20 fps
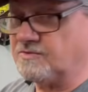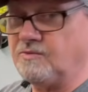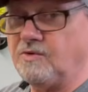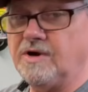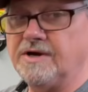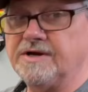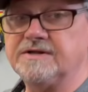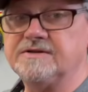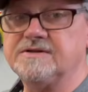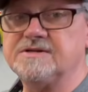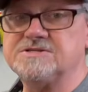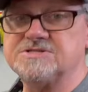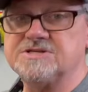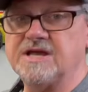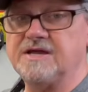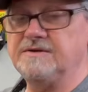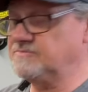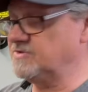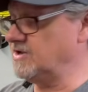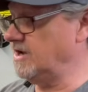one at the
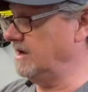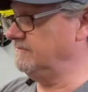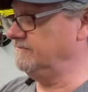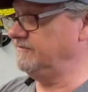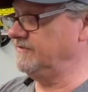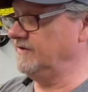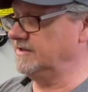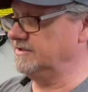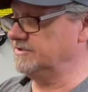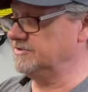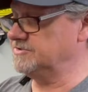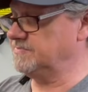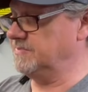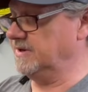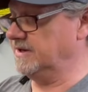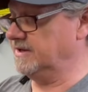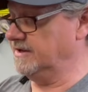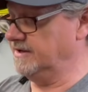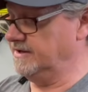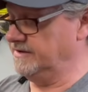same time, fellas,
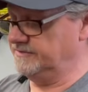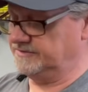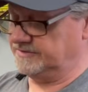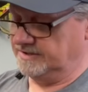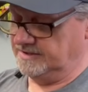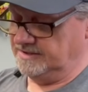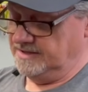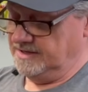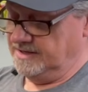because